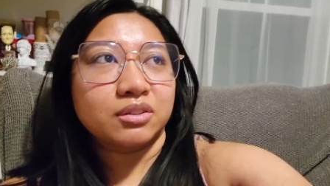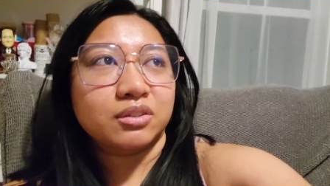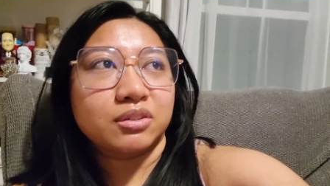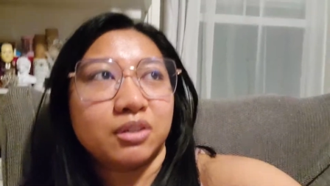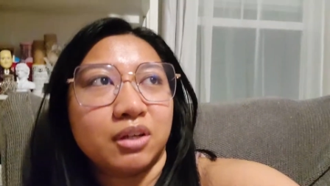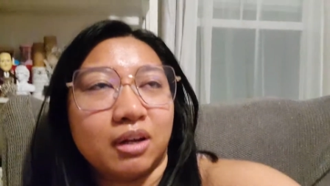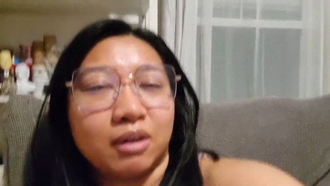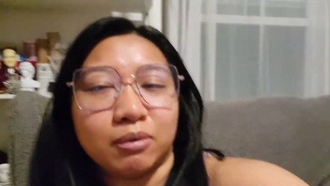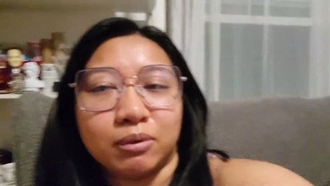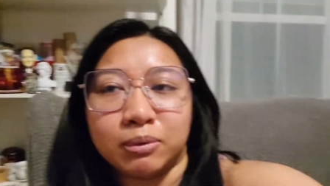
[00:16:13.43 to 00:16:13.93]
So
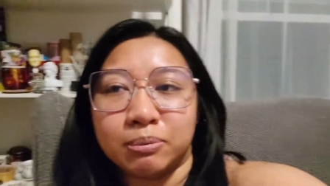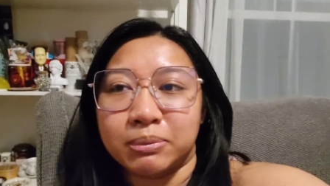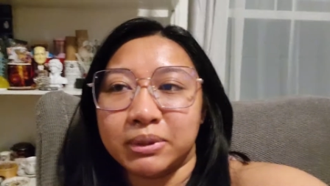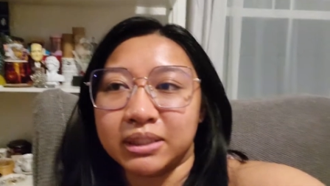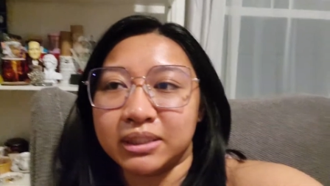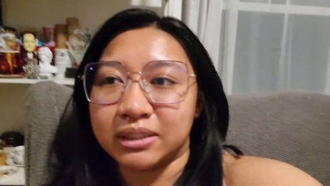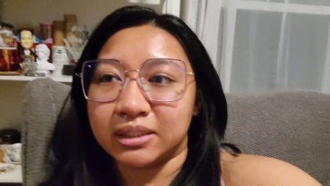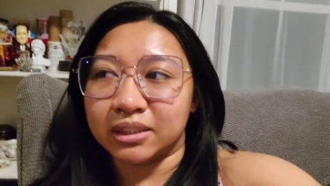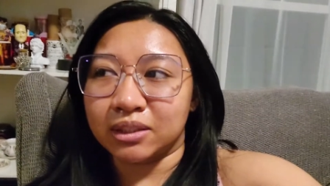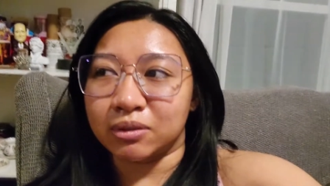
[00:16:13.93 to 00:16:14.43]
yeah, I will
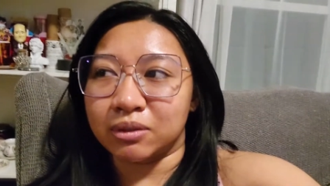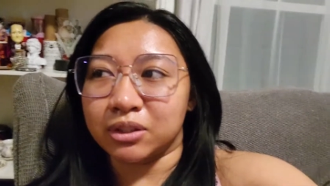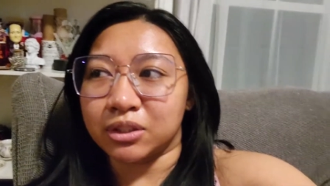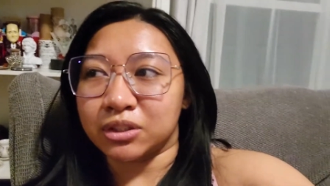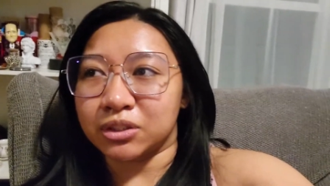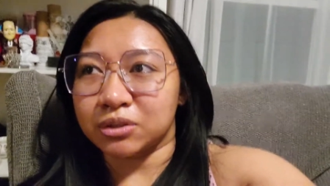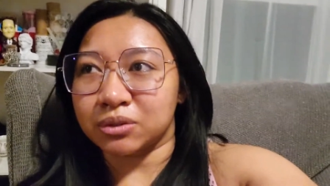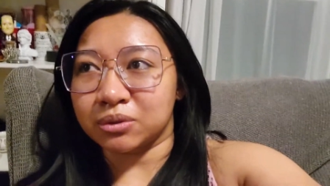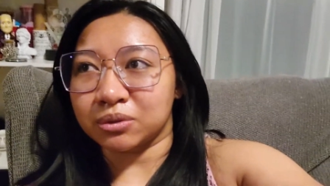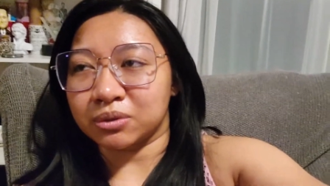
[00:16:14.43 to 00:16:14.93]
be going
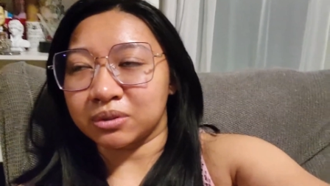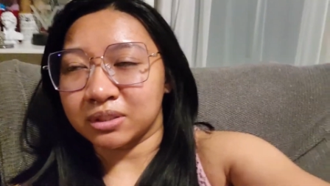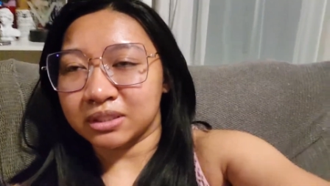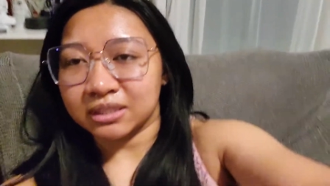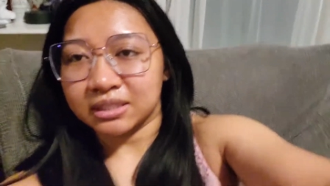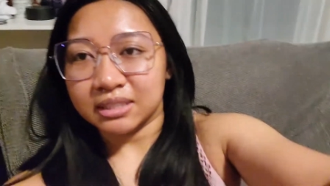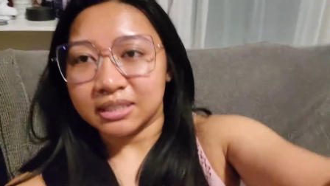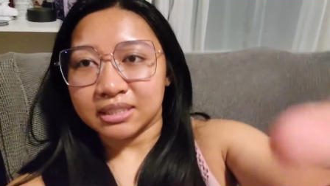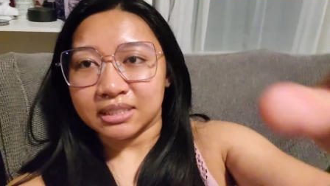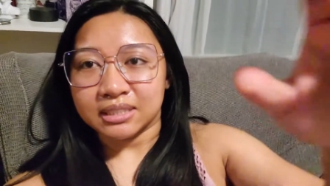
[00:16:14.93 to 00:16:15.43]
to
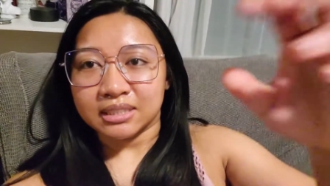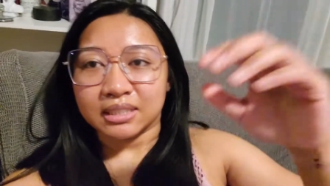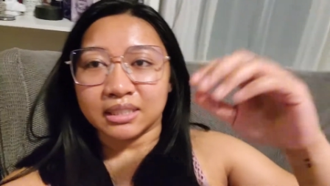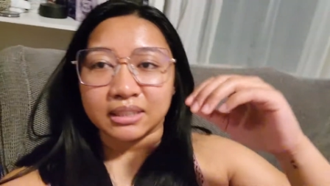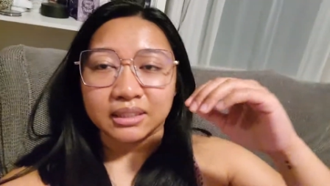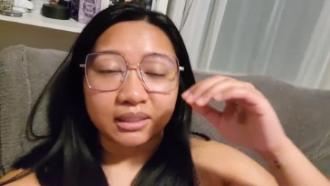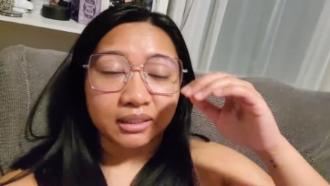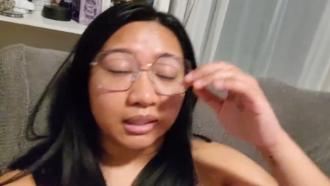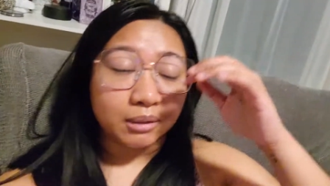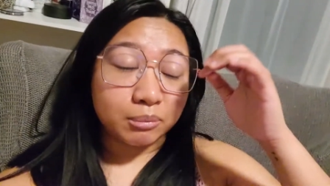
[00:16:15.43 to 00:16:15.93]

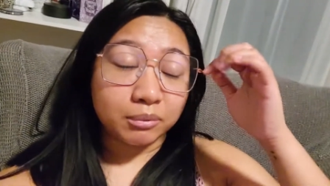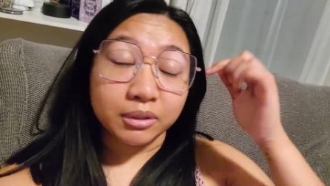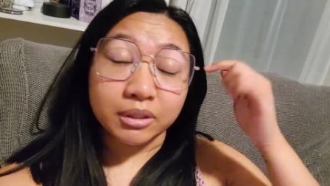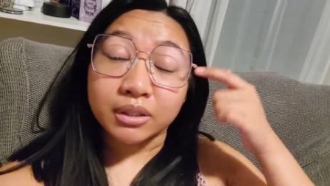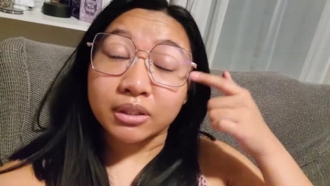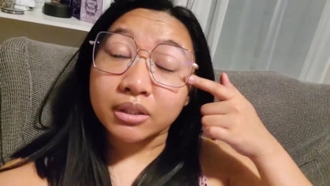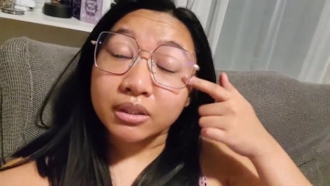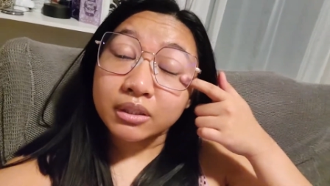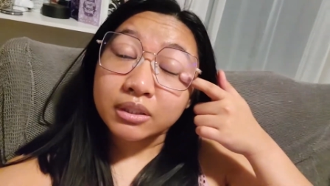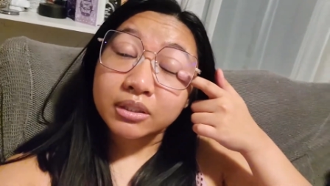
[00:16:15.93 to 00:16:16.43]
the library
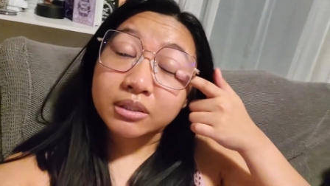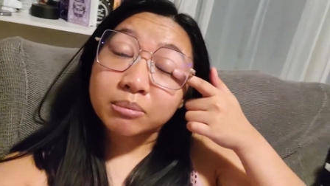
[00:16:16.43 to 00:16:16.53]
early